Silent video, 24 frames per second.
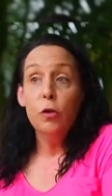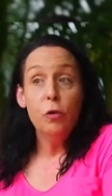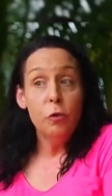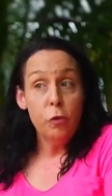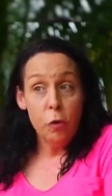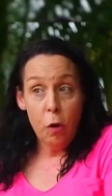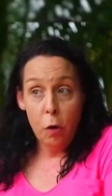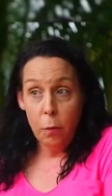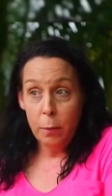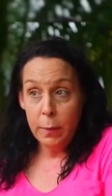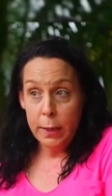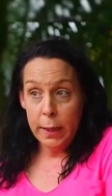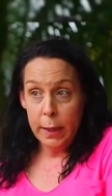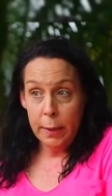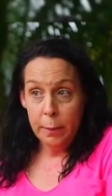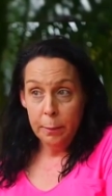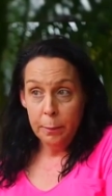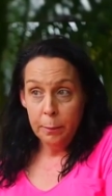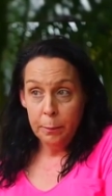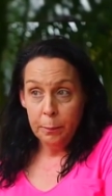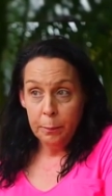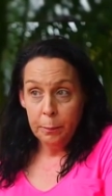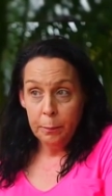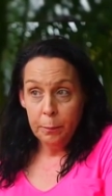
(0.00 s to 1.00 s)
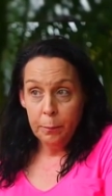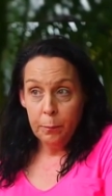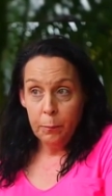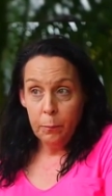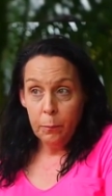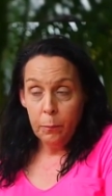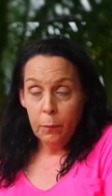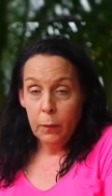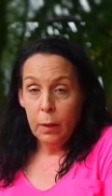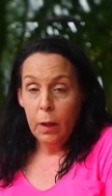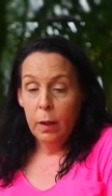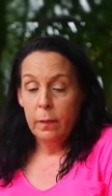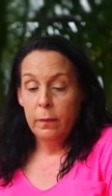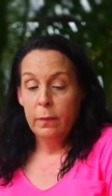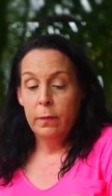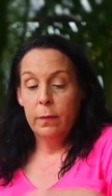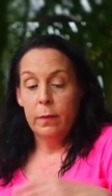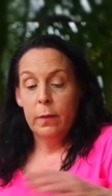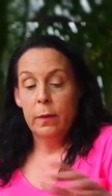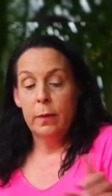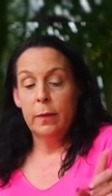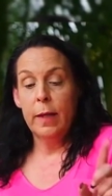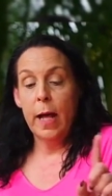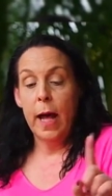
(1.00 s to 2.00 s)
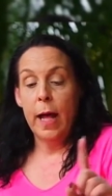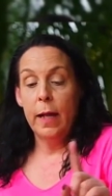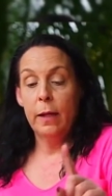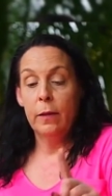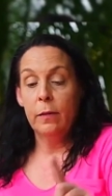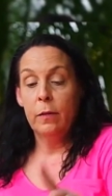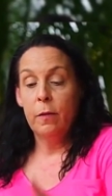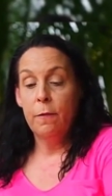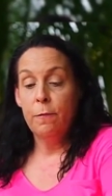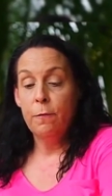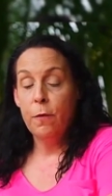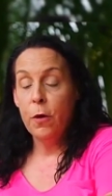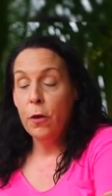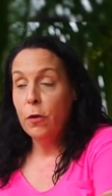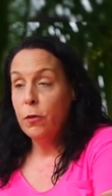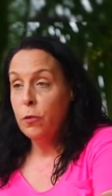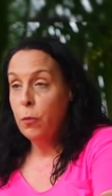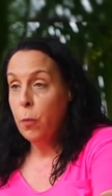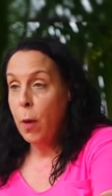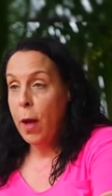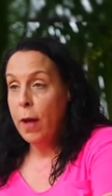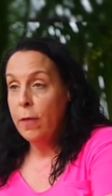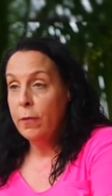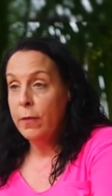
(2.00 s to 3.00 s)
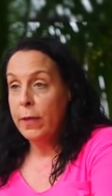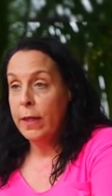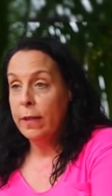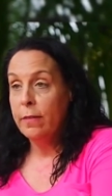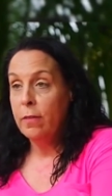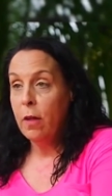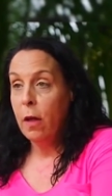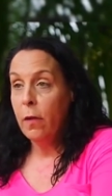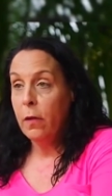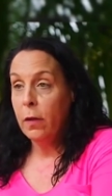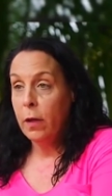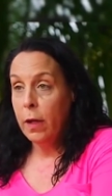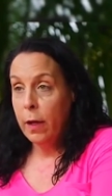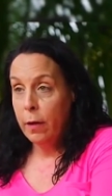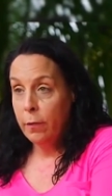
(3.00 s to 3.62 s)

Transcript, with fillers: You told me that the first wife gets all the